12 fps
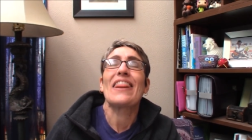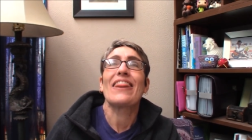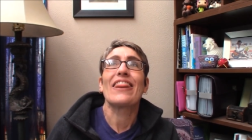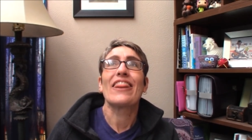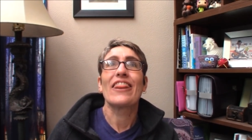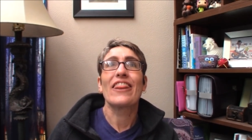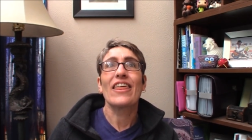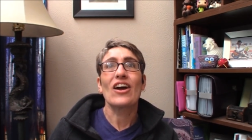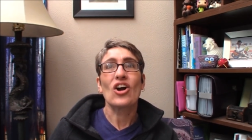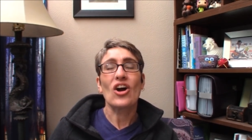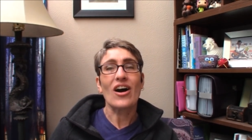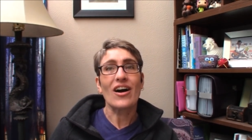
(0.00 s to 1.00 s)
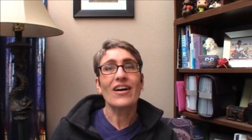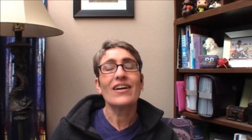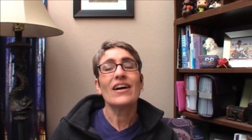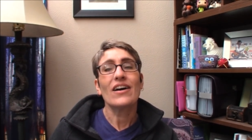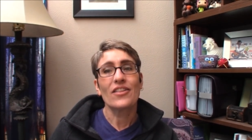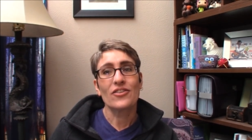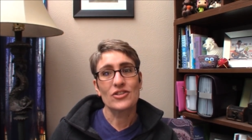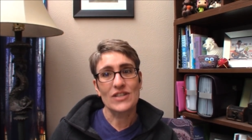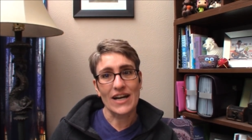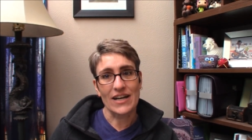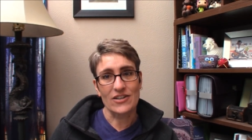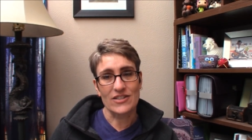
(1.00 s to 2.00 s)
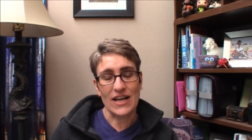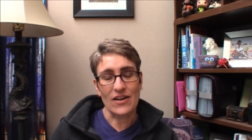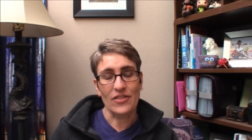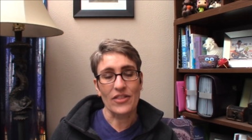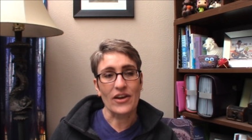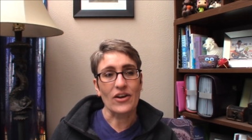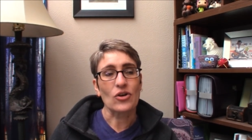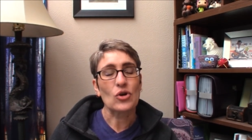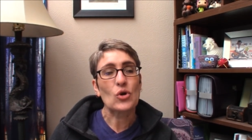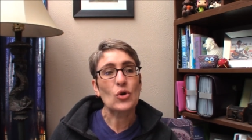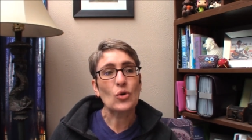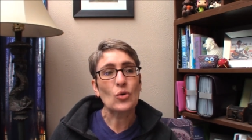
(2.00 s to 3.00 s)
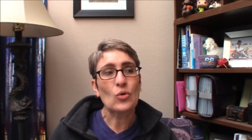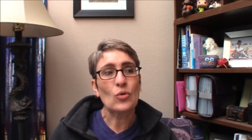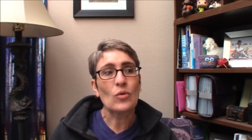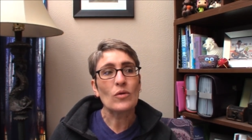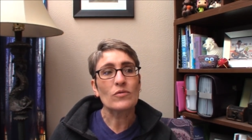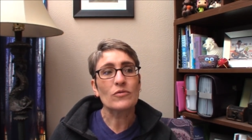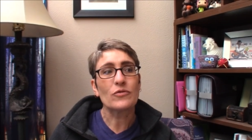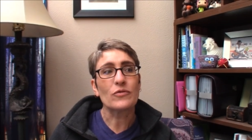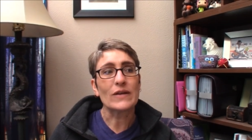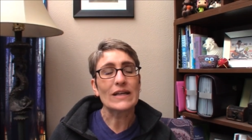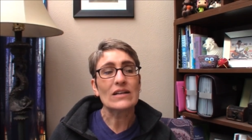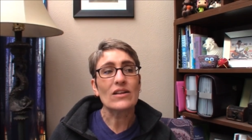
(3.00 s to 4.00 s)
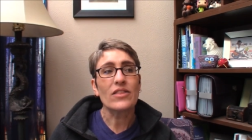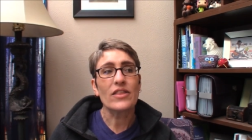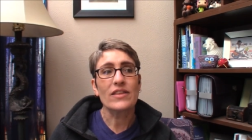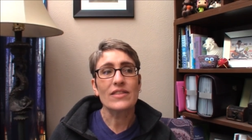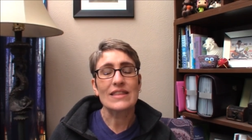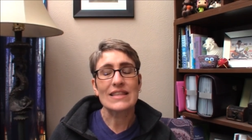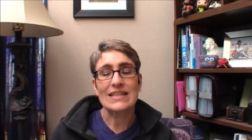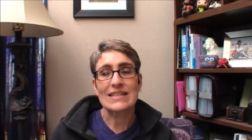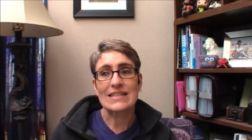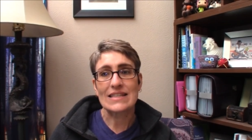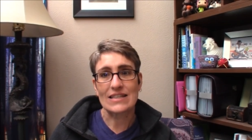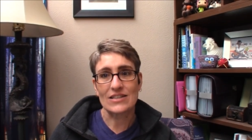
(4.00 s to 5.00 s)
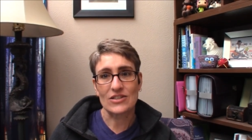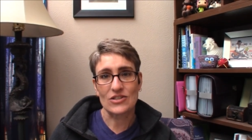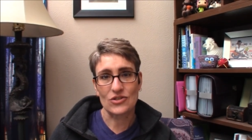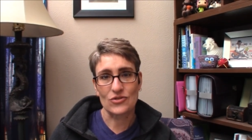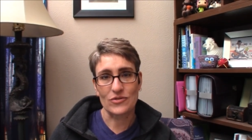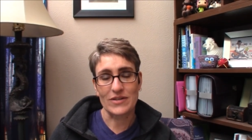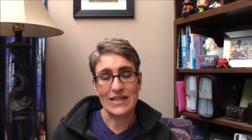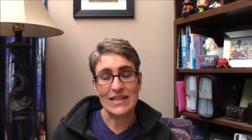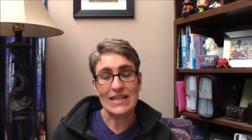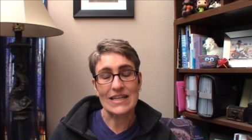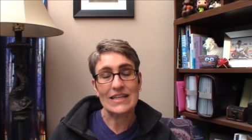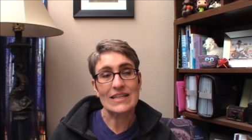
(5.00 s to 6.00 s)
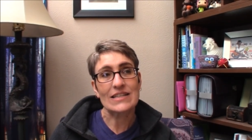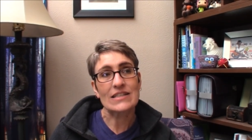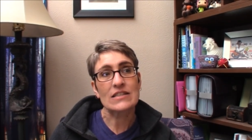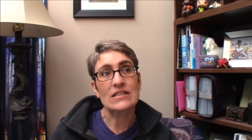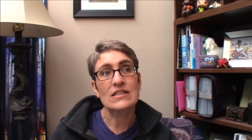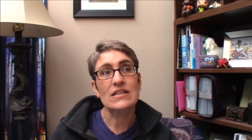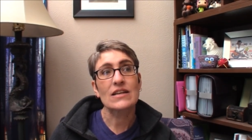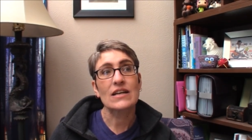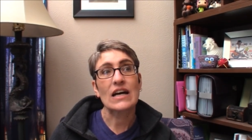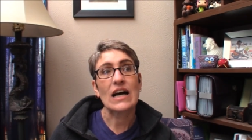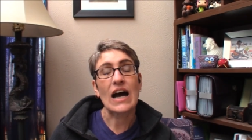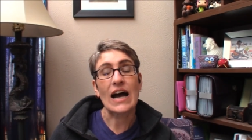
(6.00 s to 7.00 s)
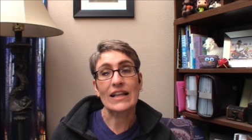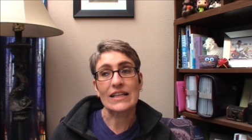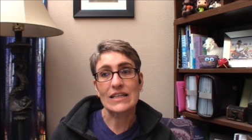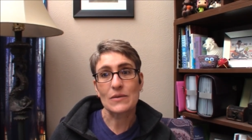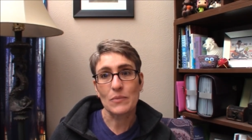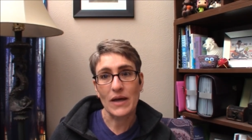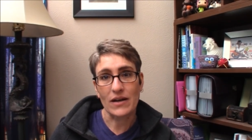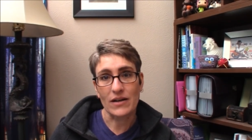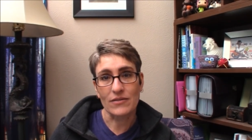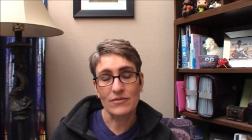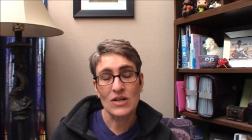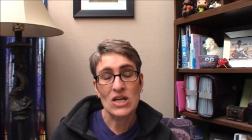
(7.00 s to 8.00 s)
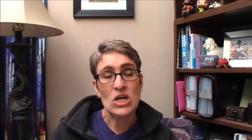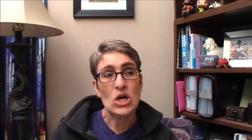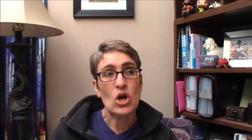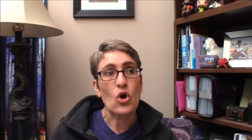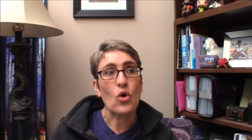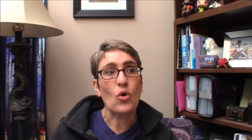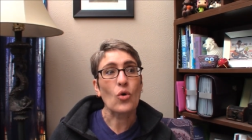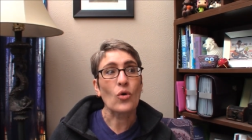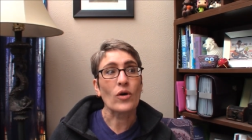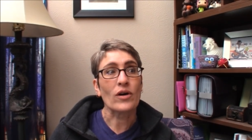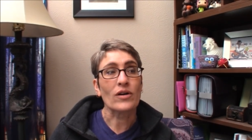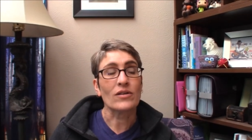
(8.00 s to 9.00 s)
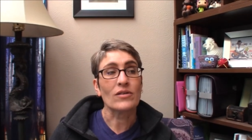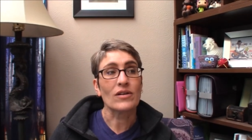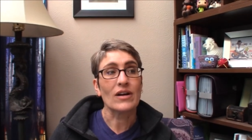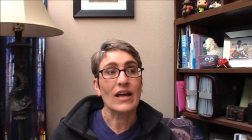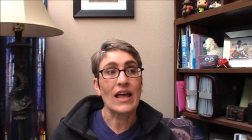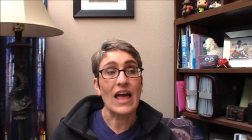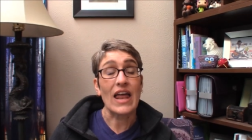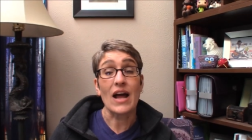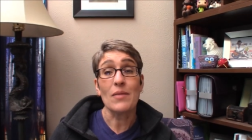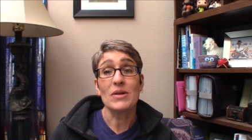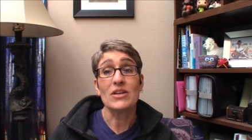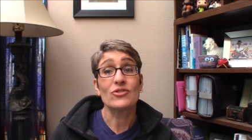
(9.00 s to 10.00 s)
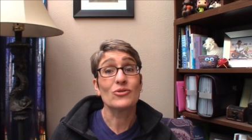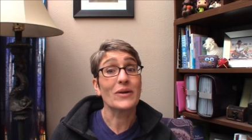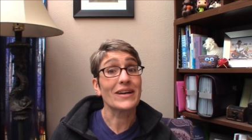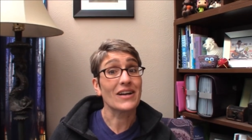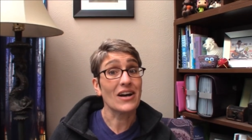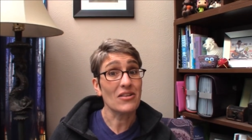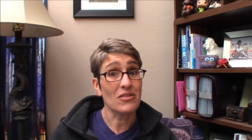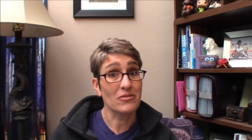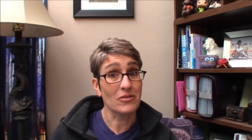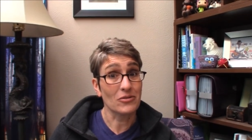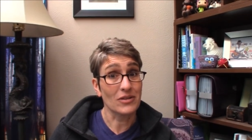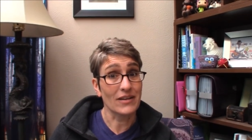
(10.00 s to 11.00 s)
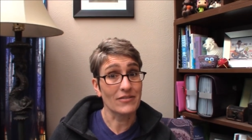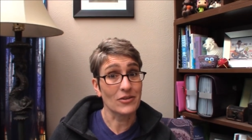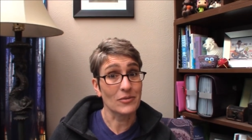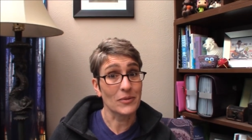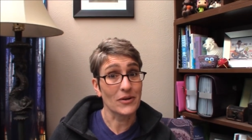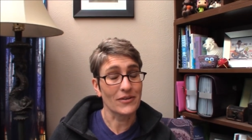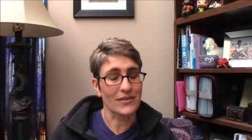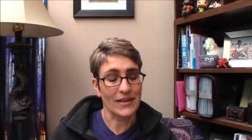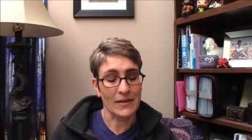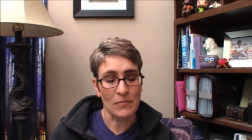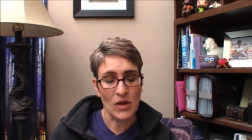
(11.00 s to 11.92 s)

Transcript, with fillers: there are other dyers out there who feel that this industry is highly competitive, or, and I mean to a cutthroat level apparently,